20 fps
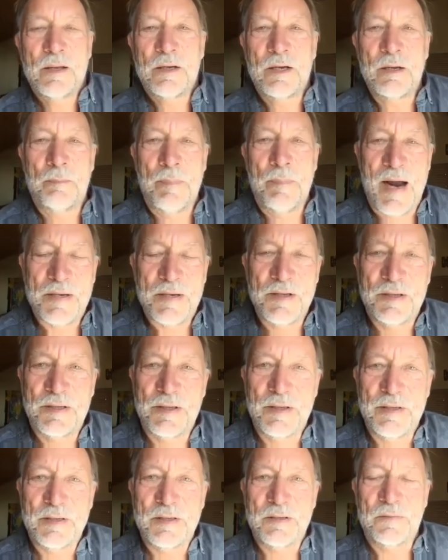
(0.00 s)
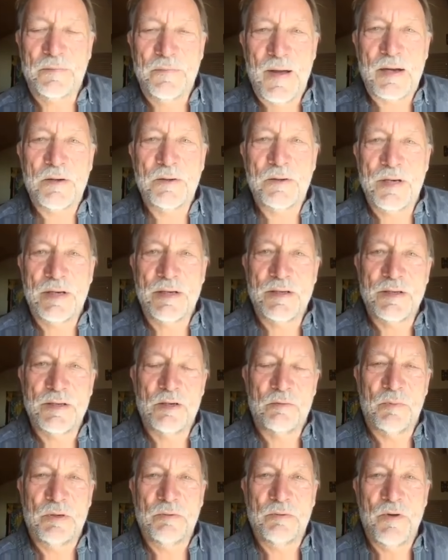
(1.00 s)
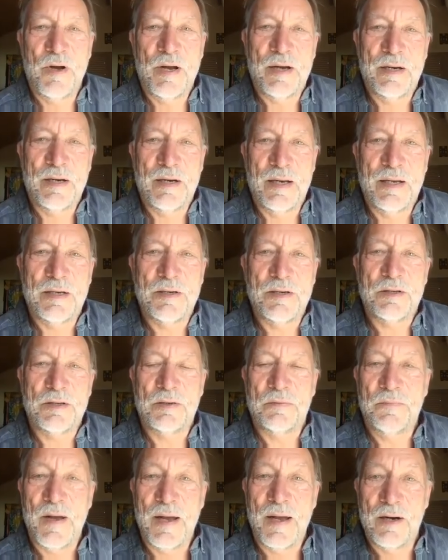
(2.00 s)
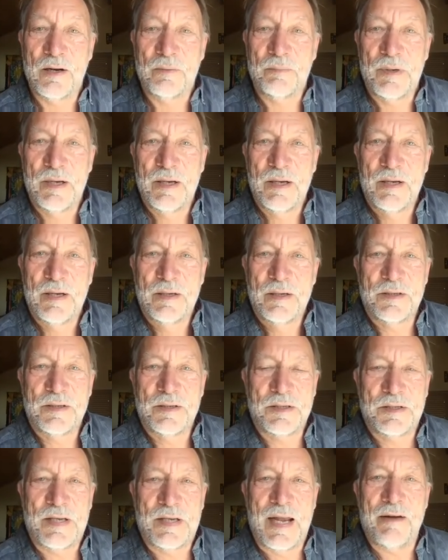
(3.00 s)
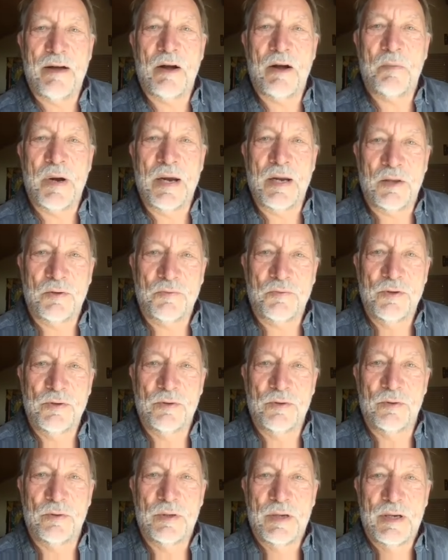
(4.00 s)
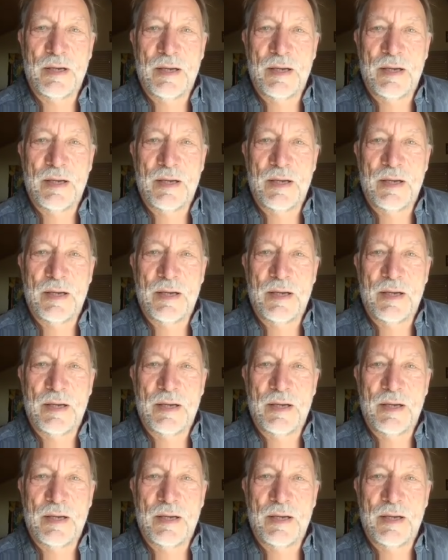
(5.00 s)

capacities, the faculties that we really need to develop to steer our way through.